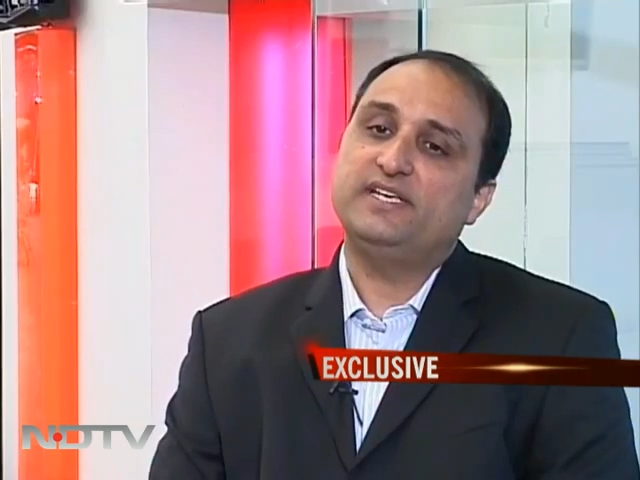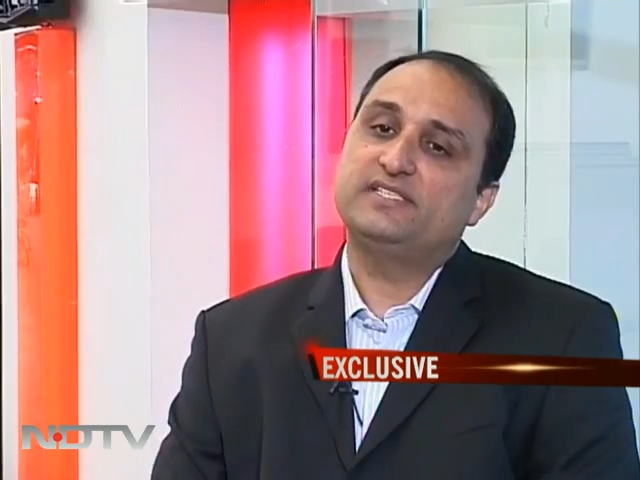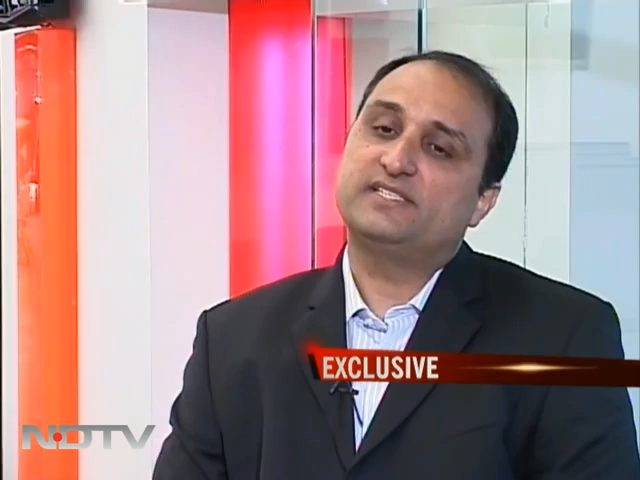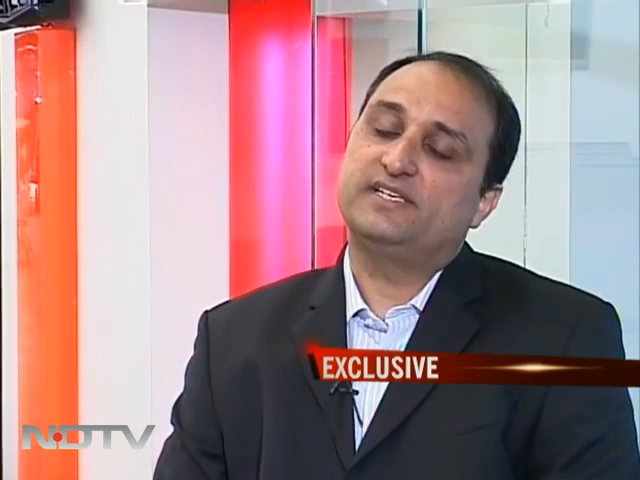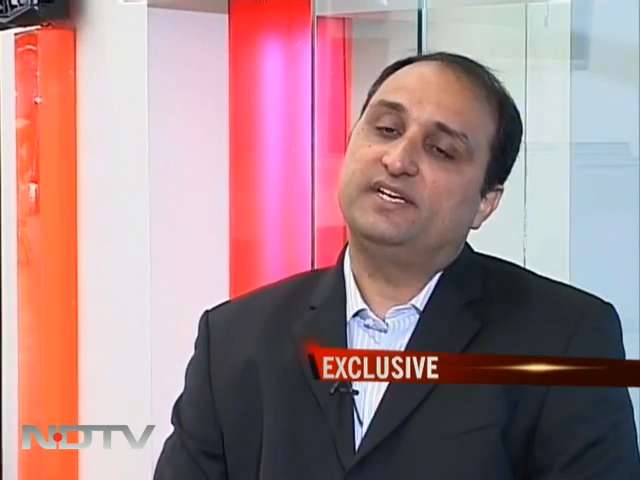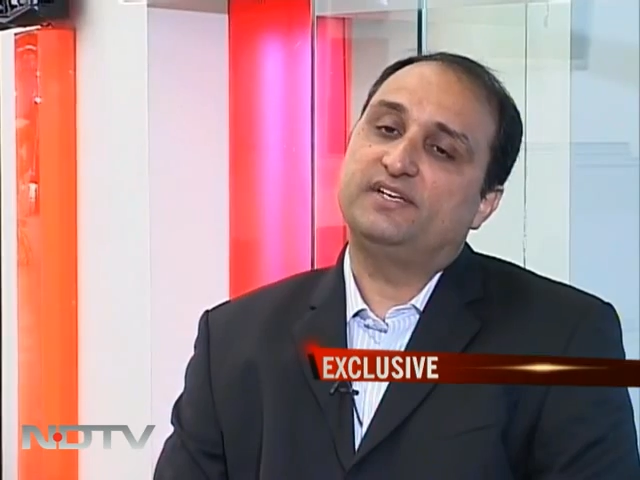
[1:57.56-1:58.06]

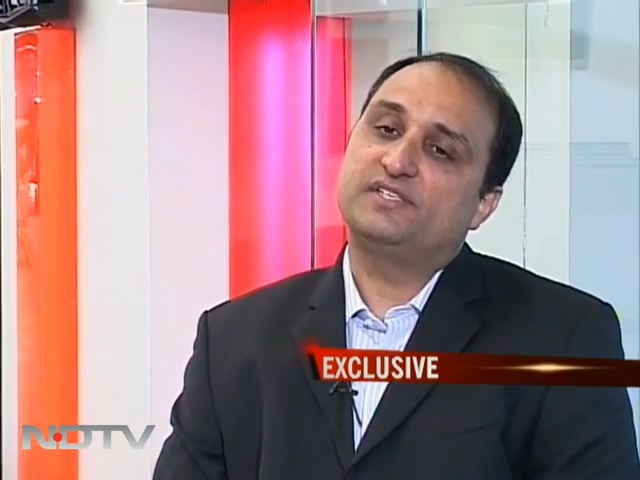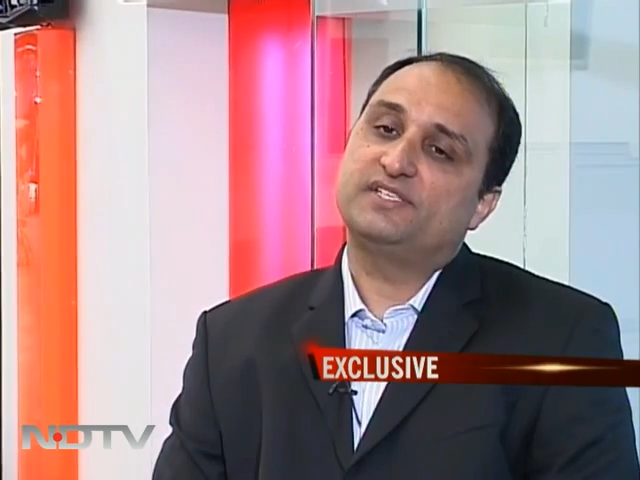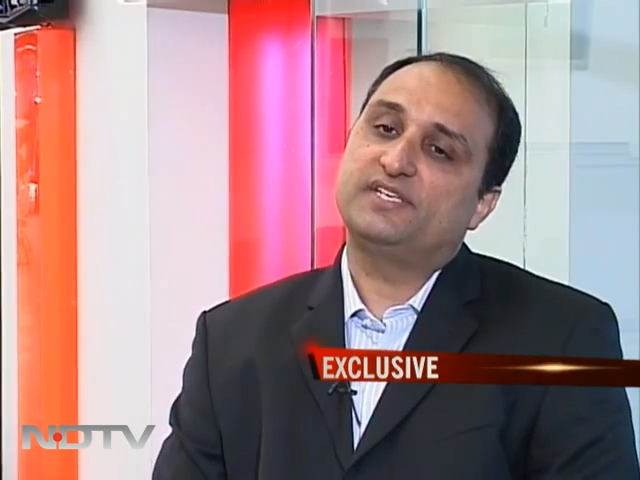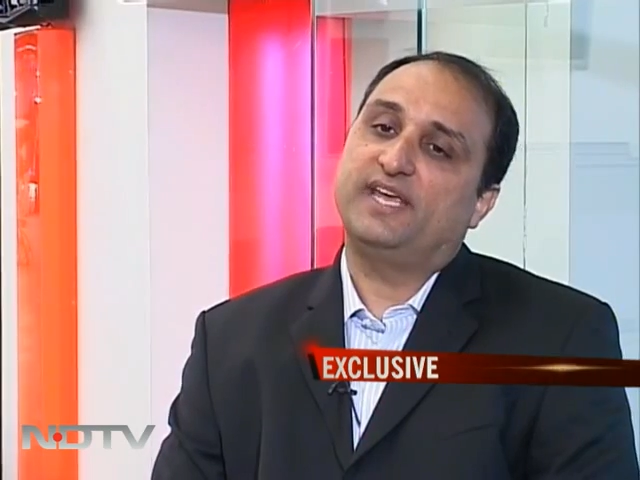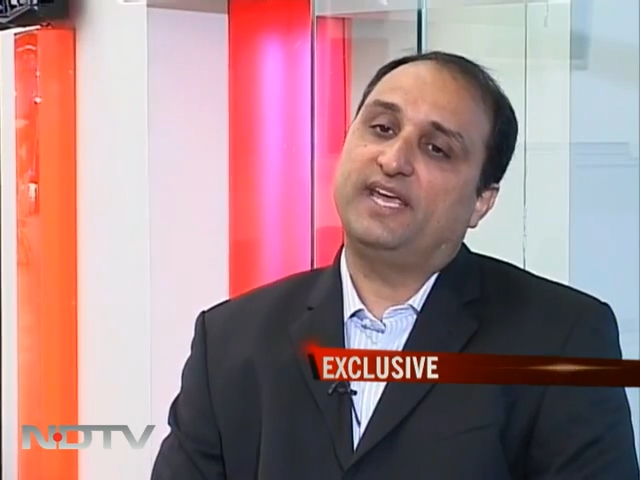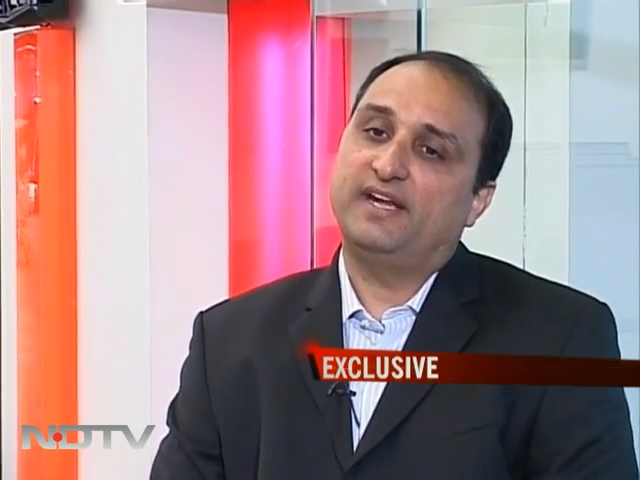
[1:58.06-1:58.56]
it's an
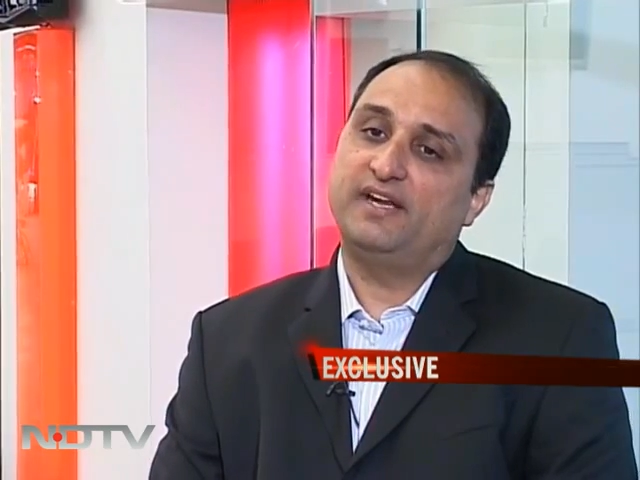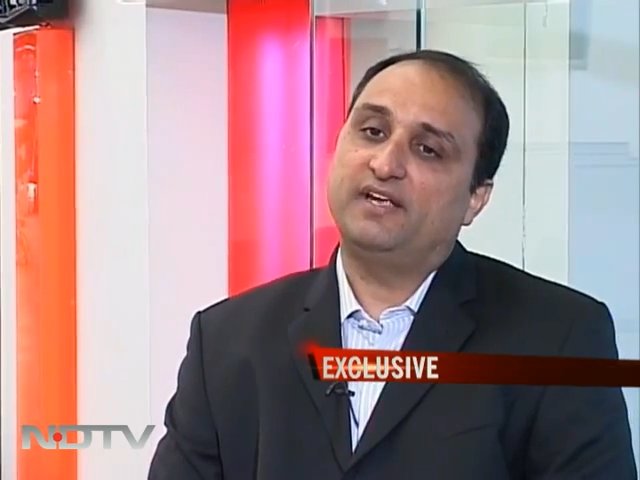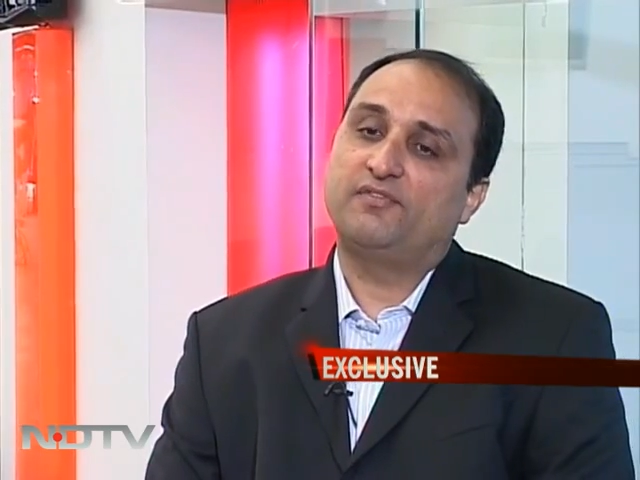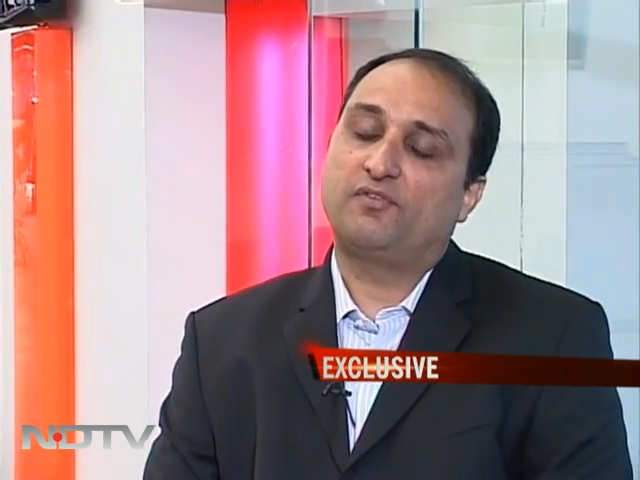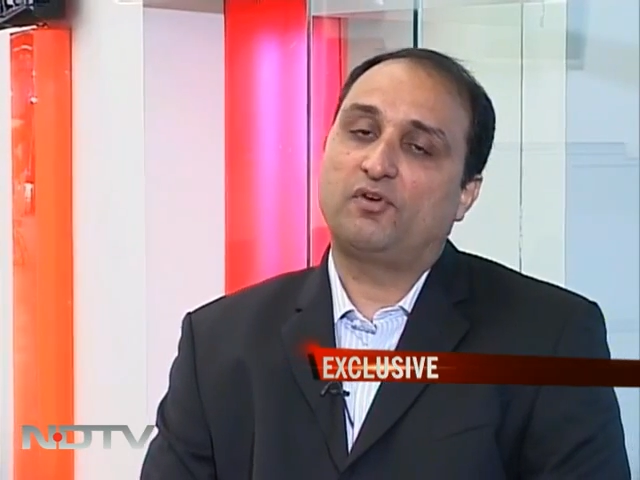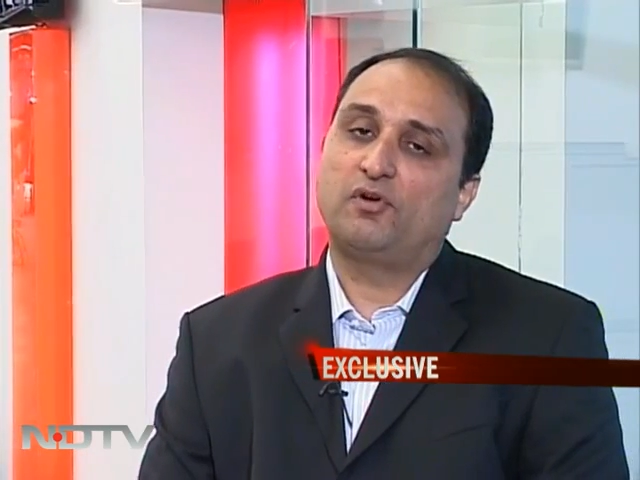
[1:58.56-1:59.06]
interesting
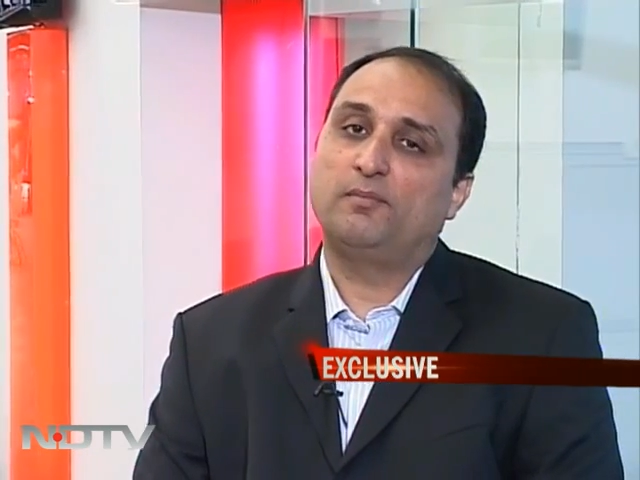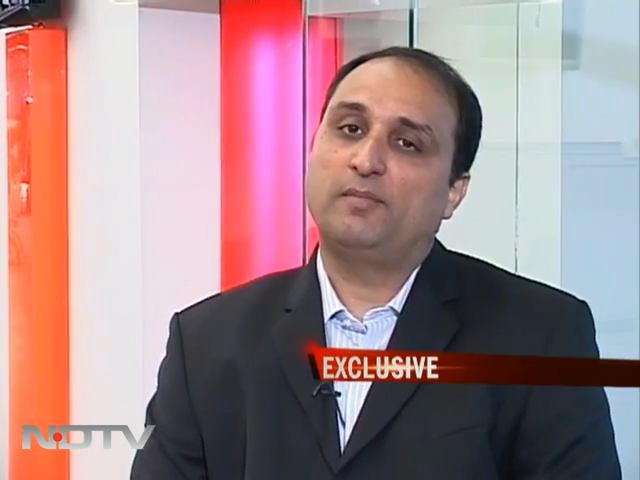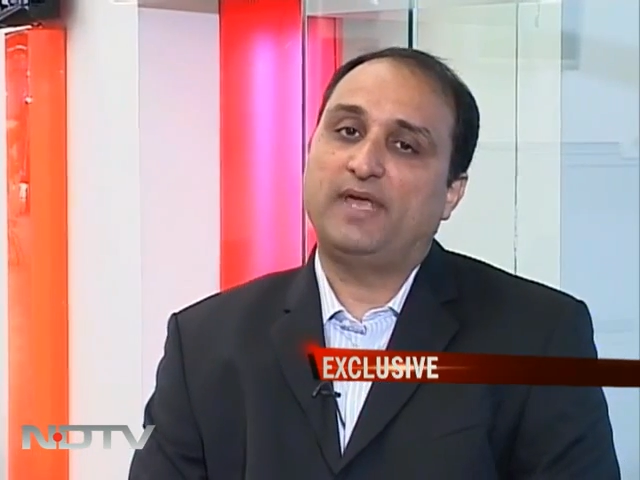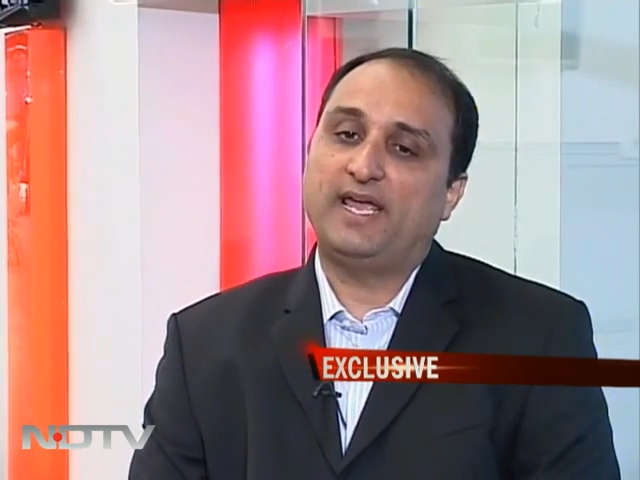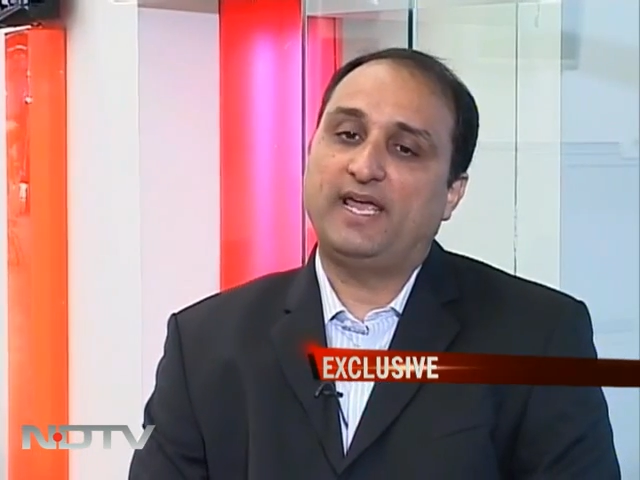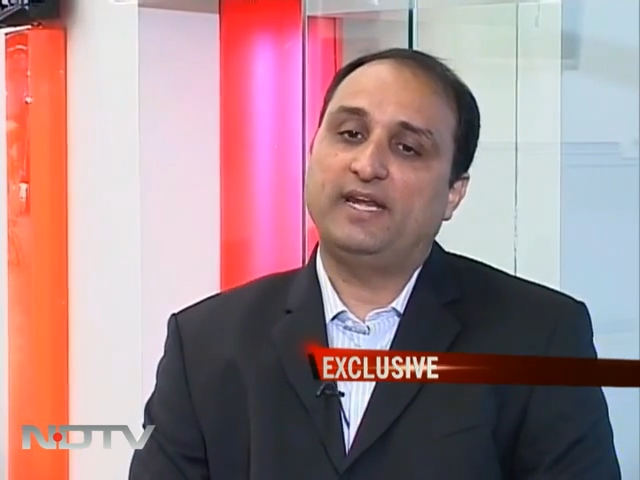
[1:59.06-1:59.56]
area from
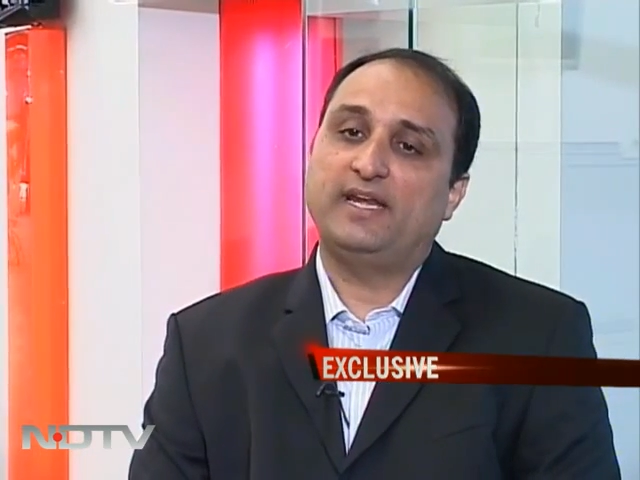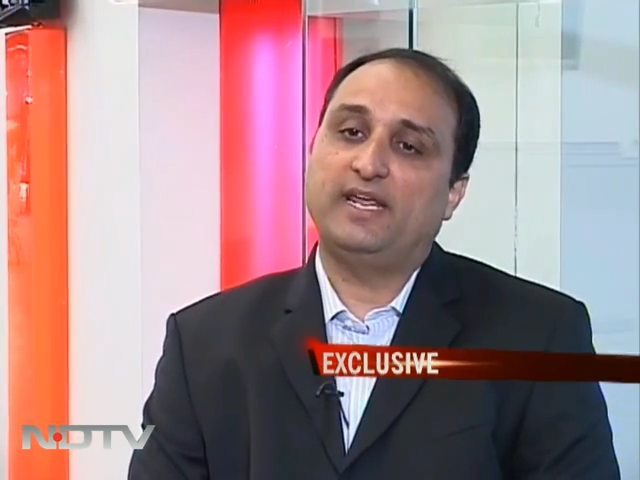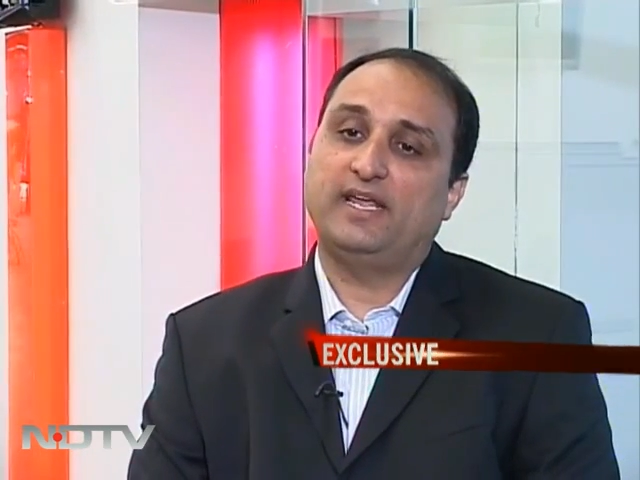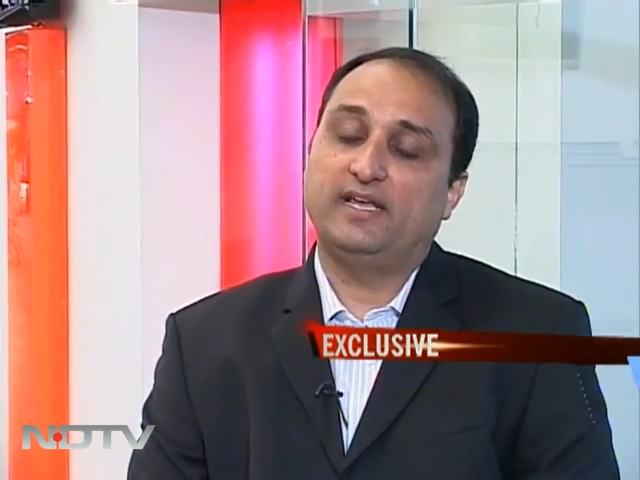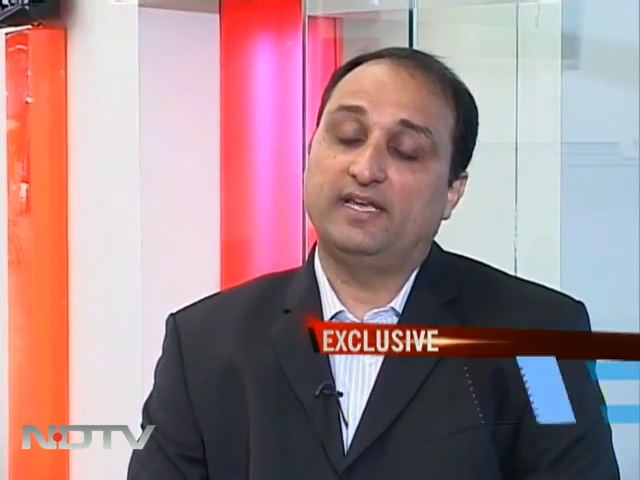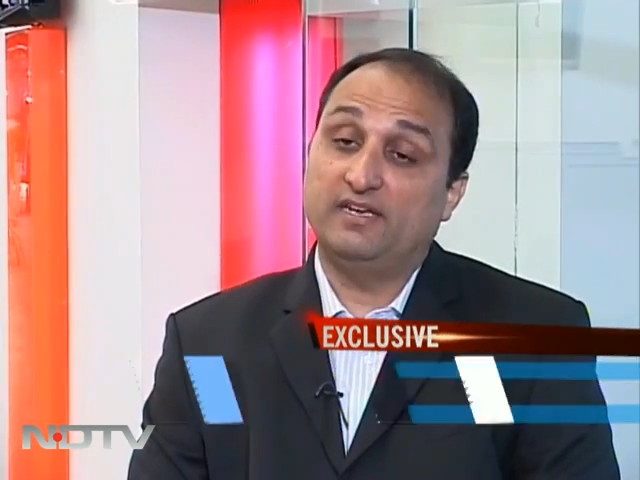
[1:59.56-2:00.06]
an uh,